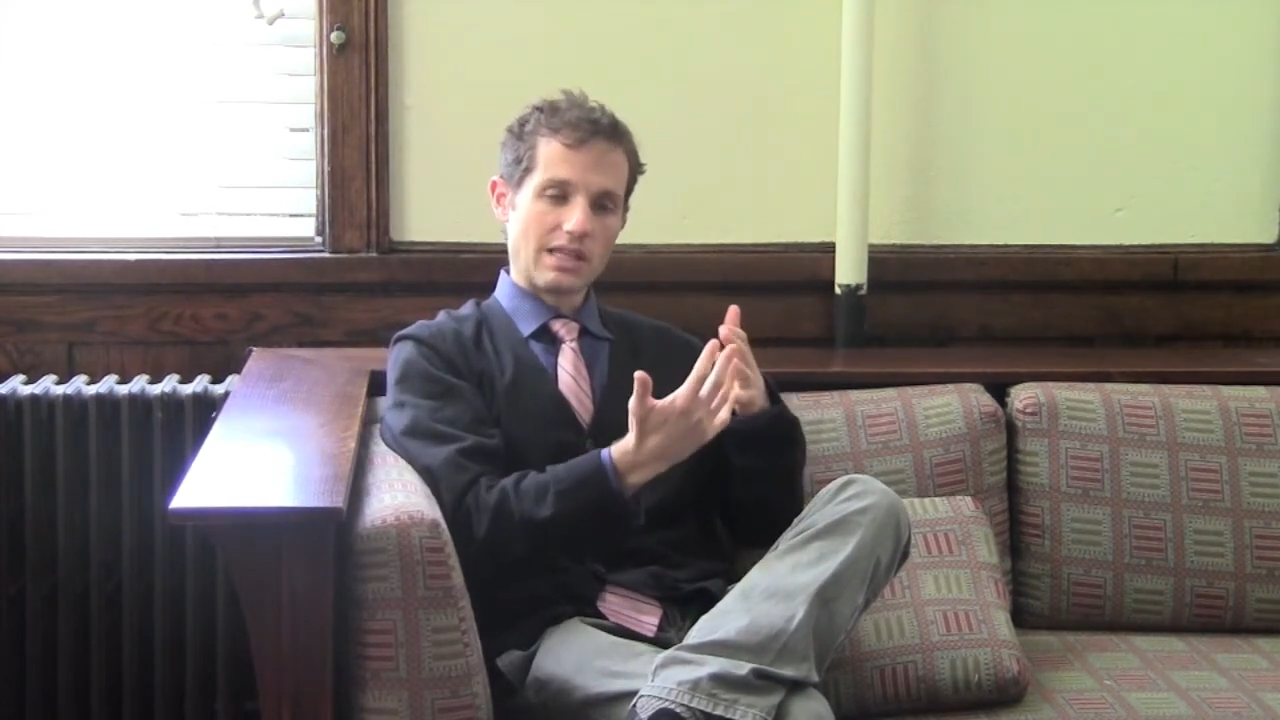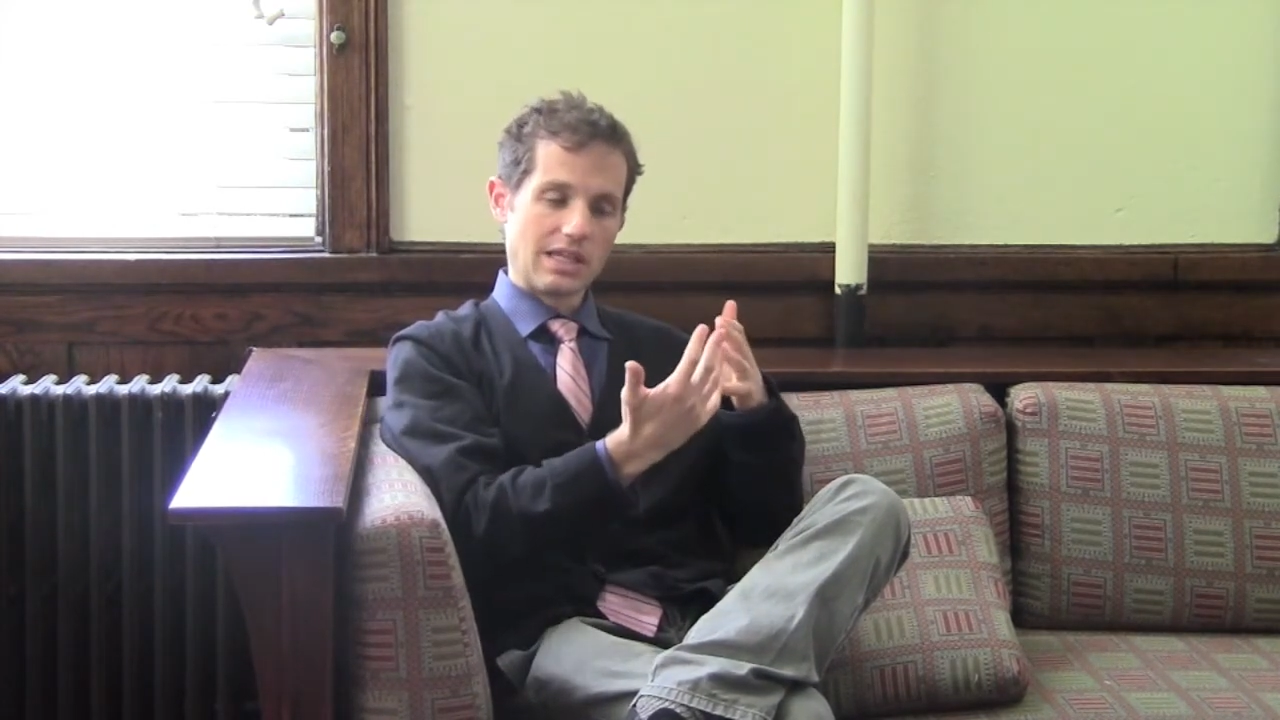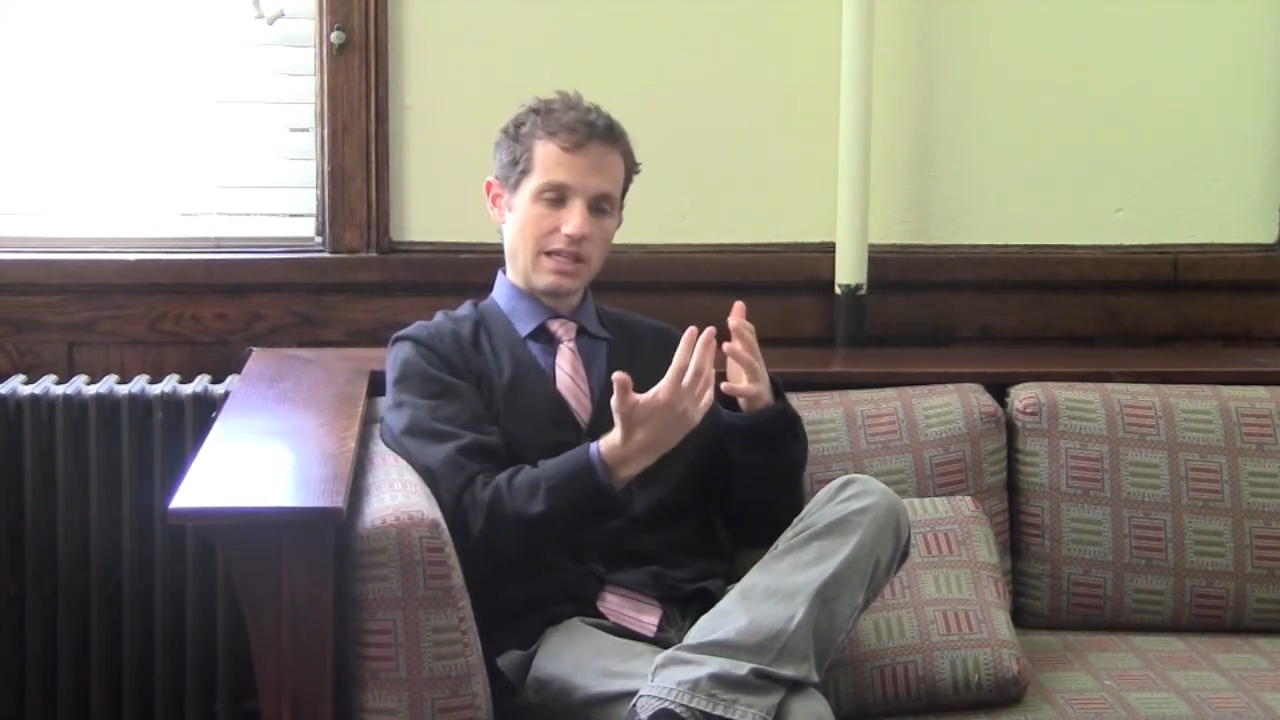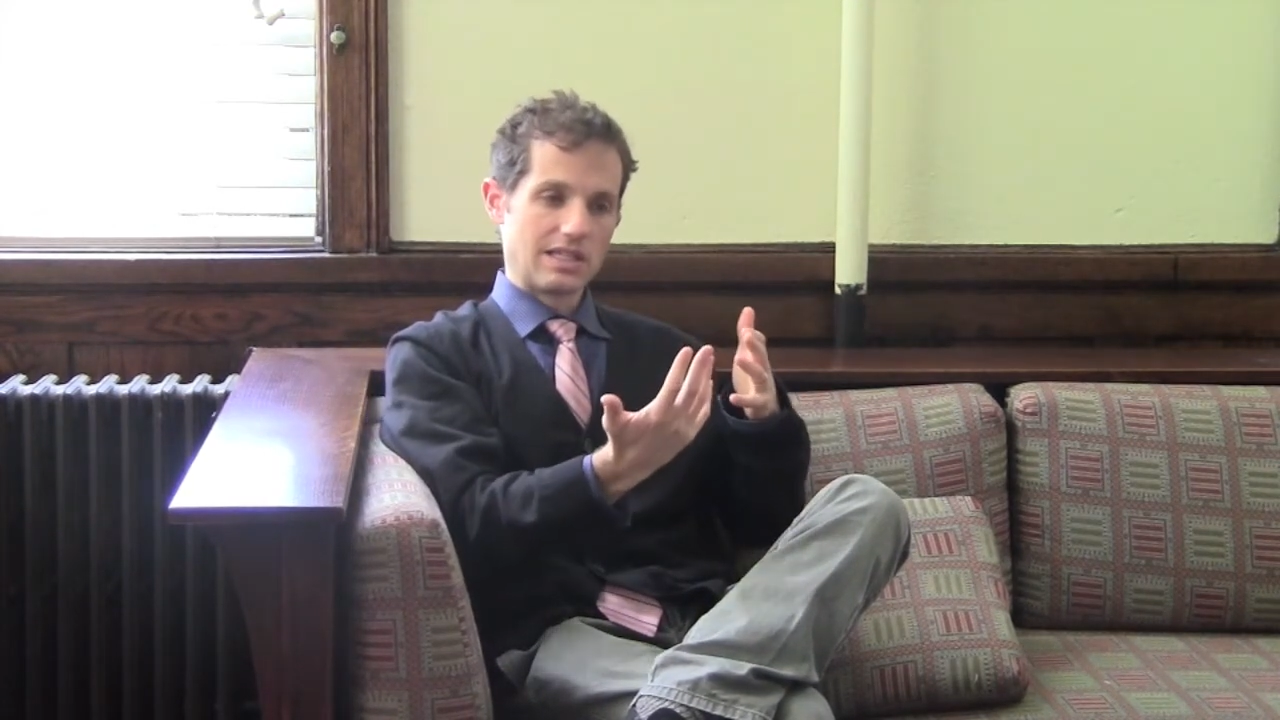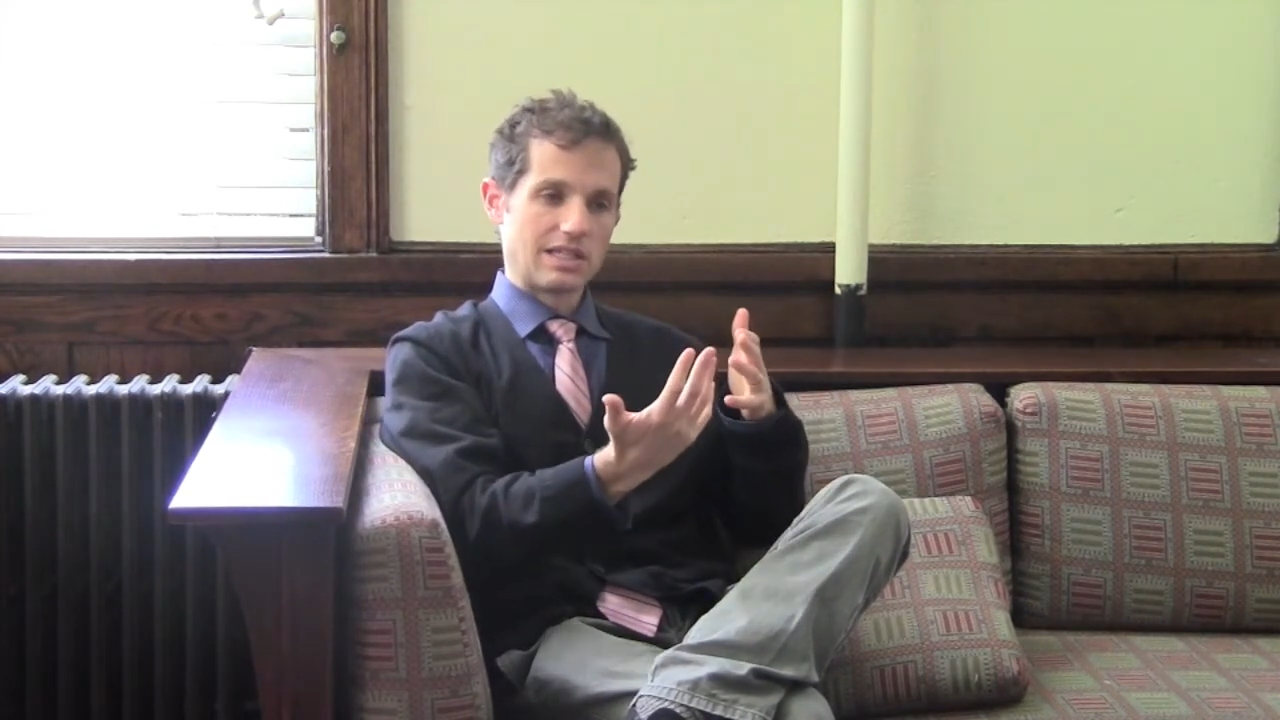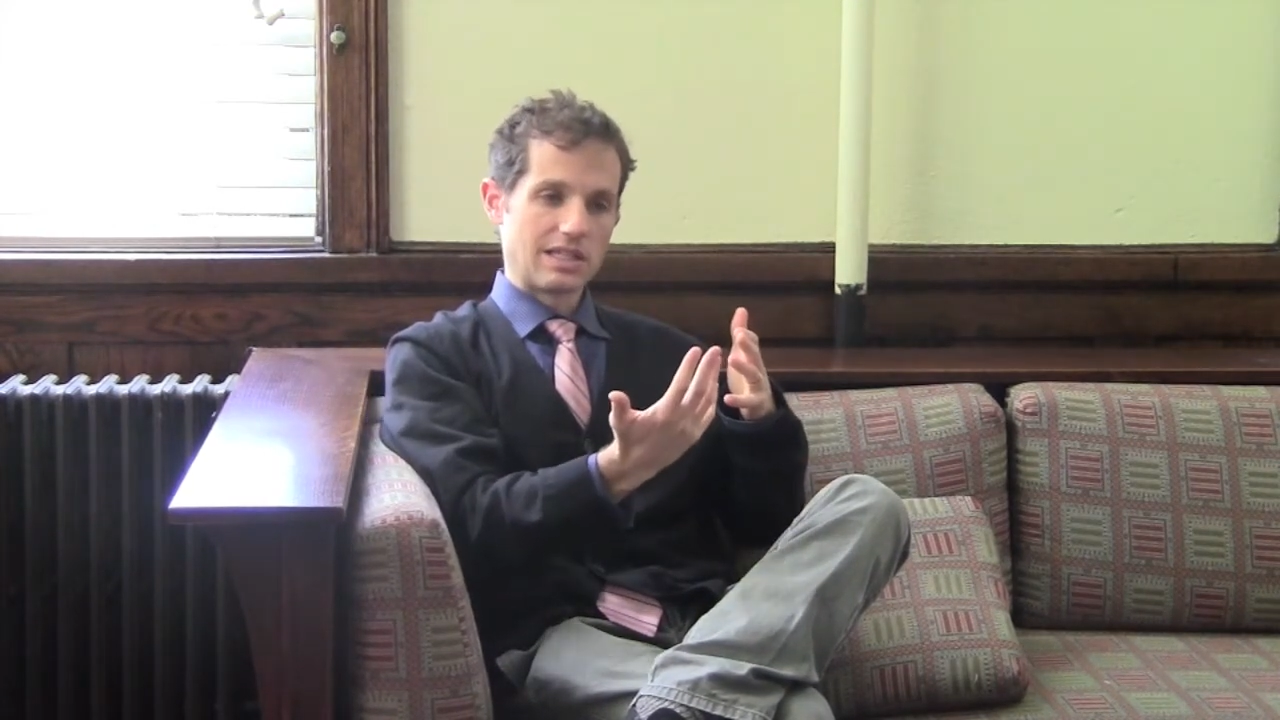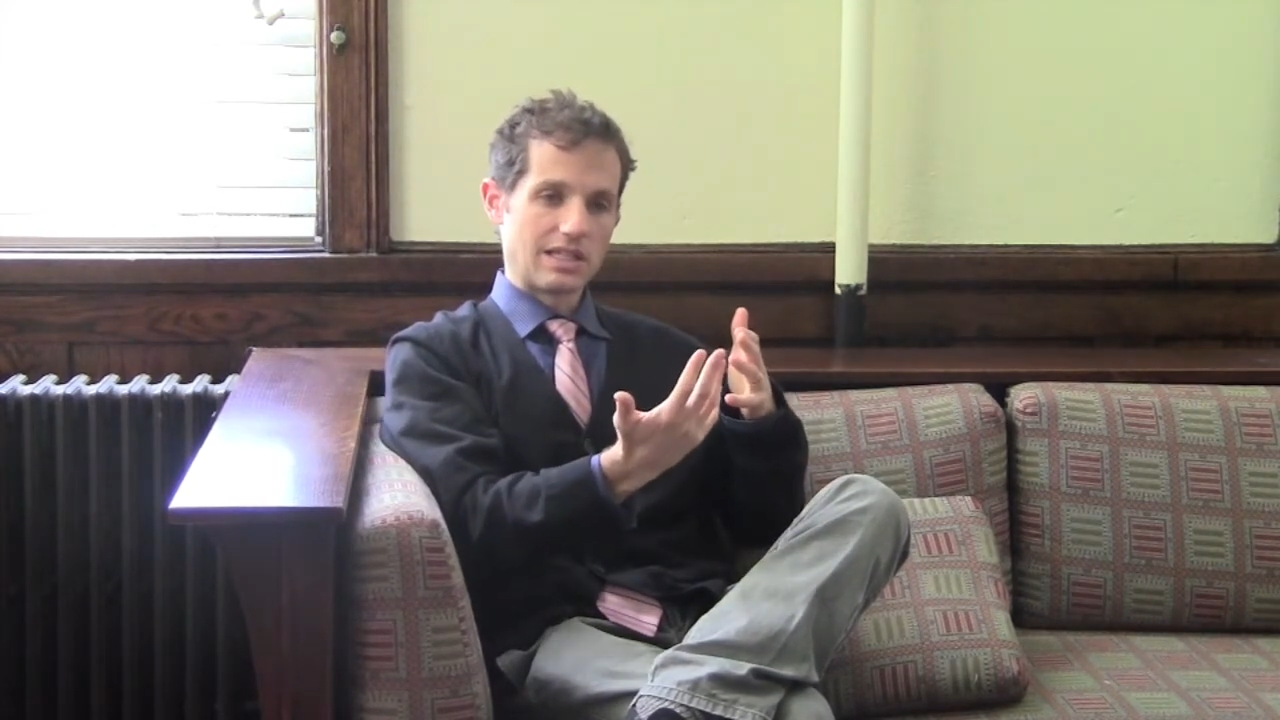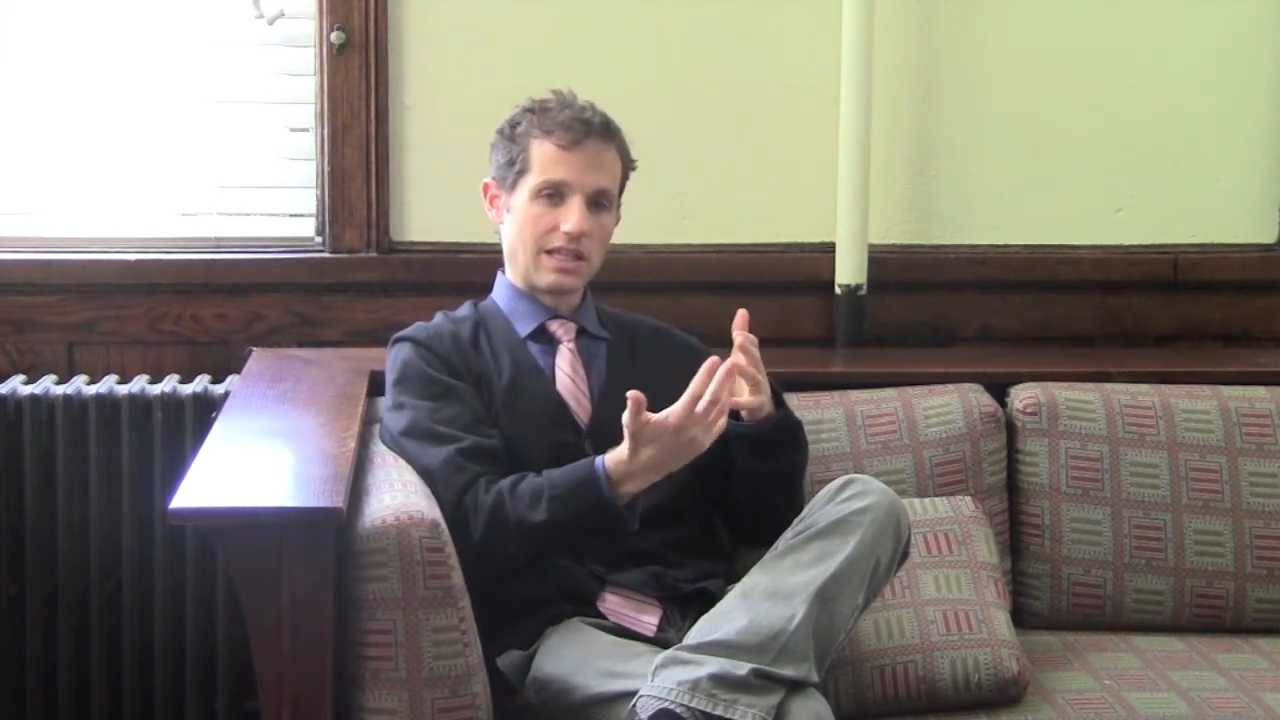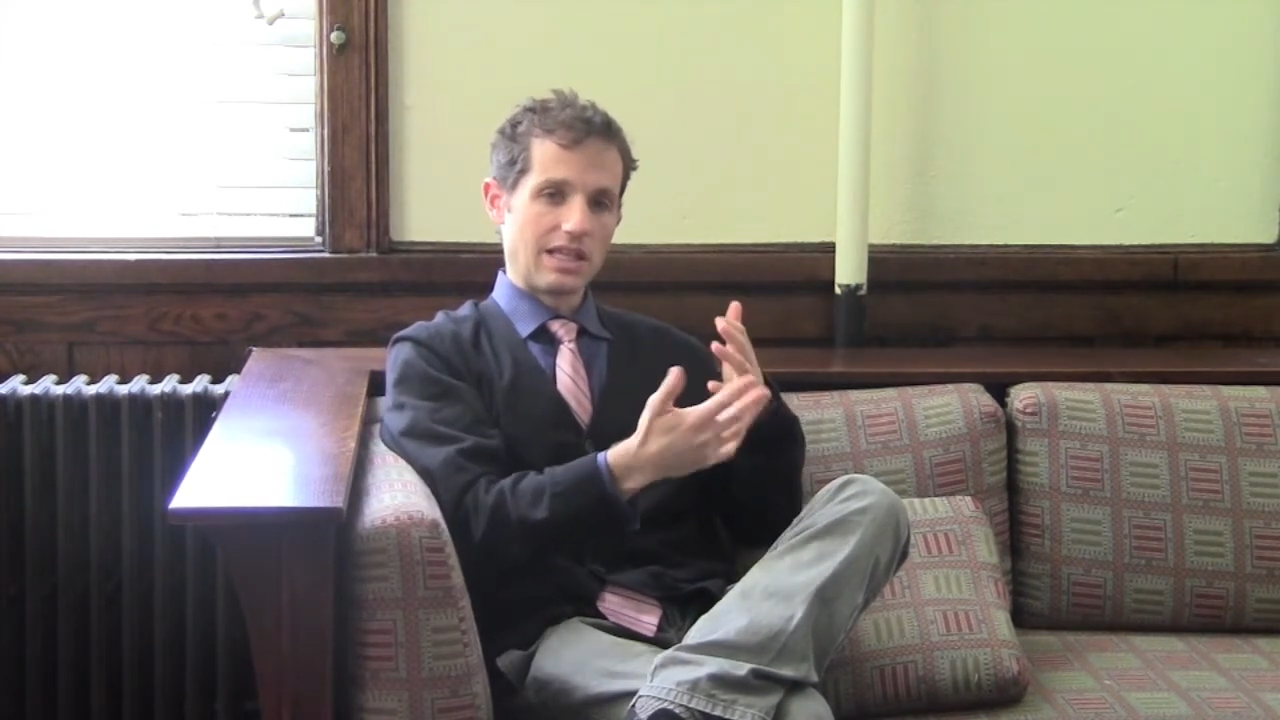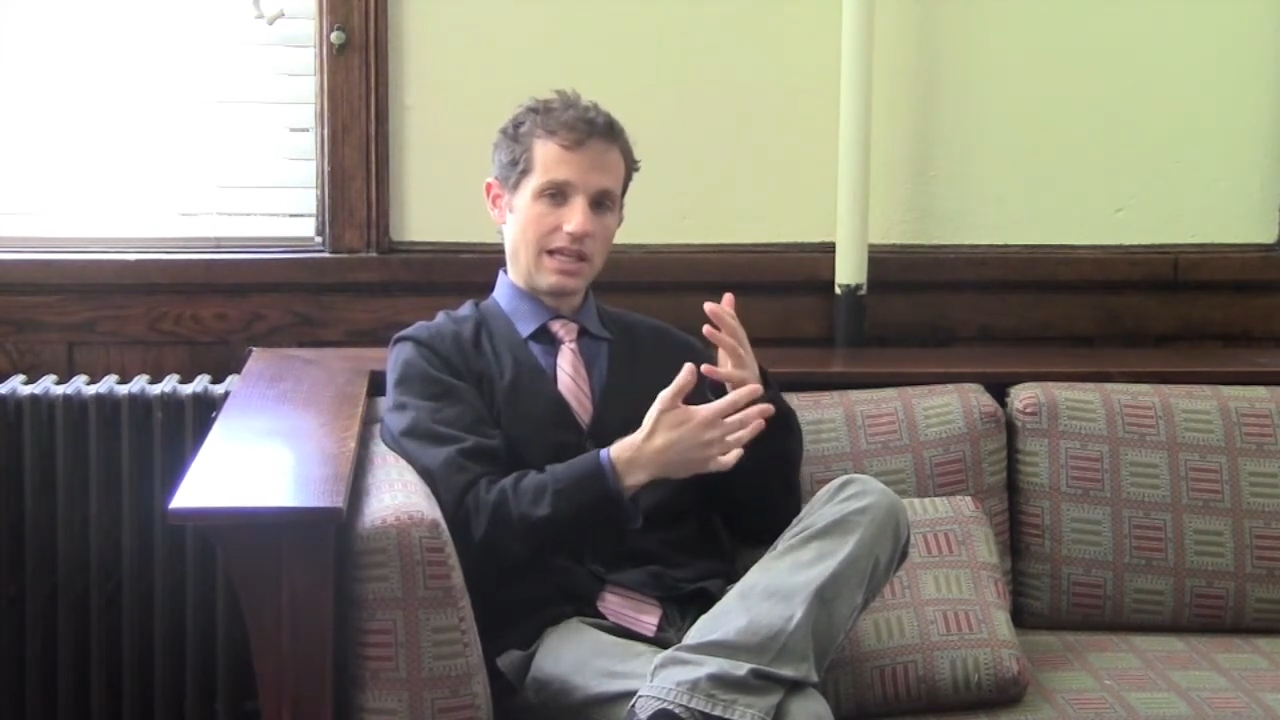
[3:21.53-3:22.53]
create
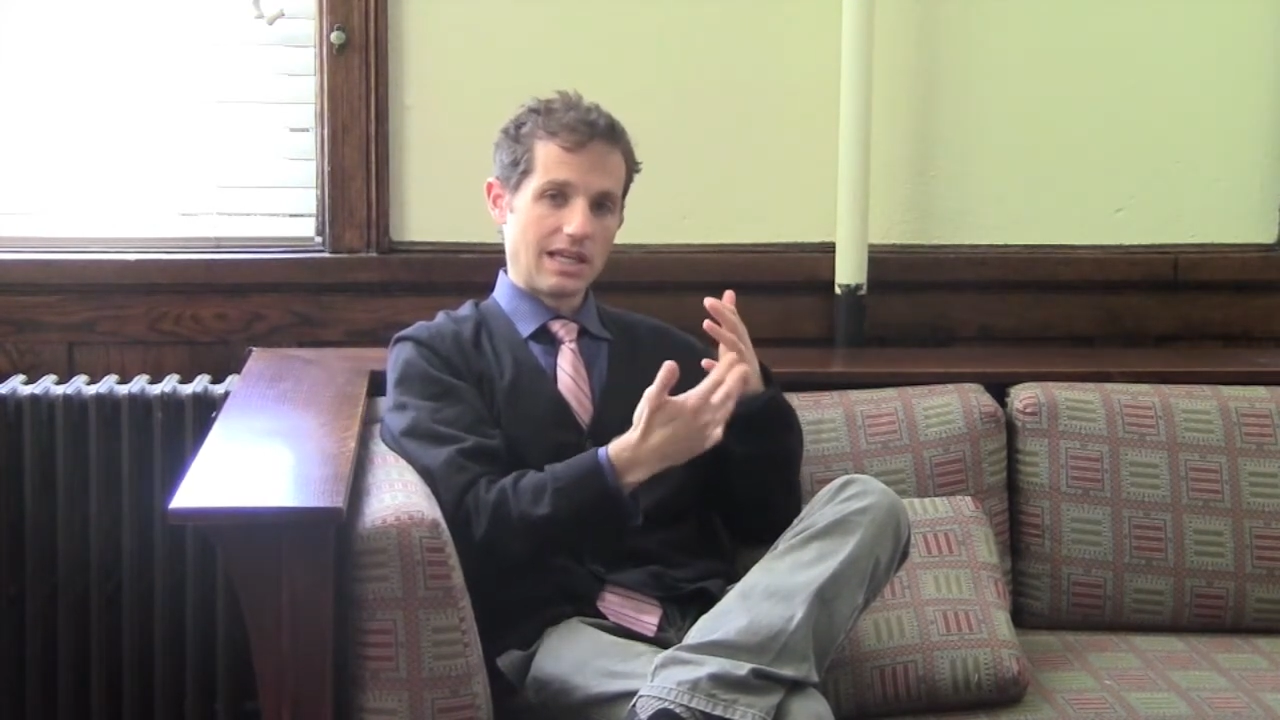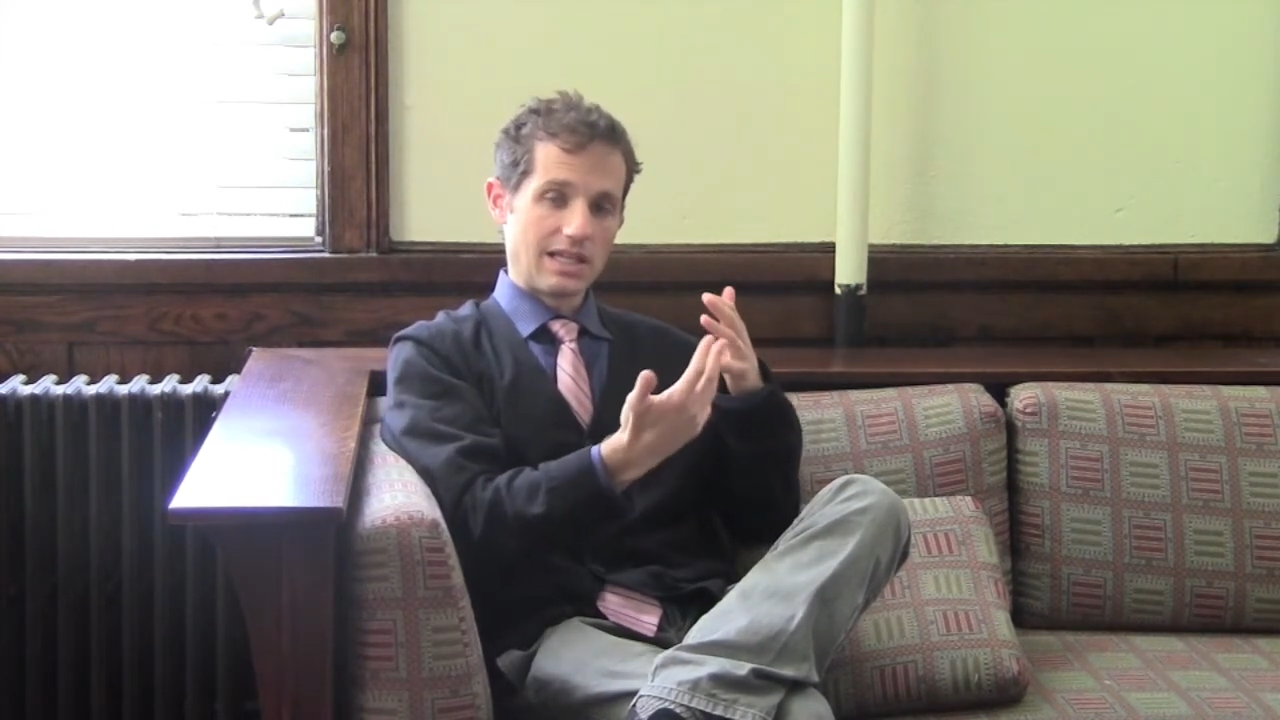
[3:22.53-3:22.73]
these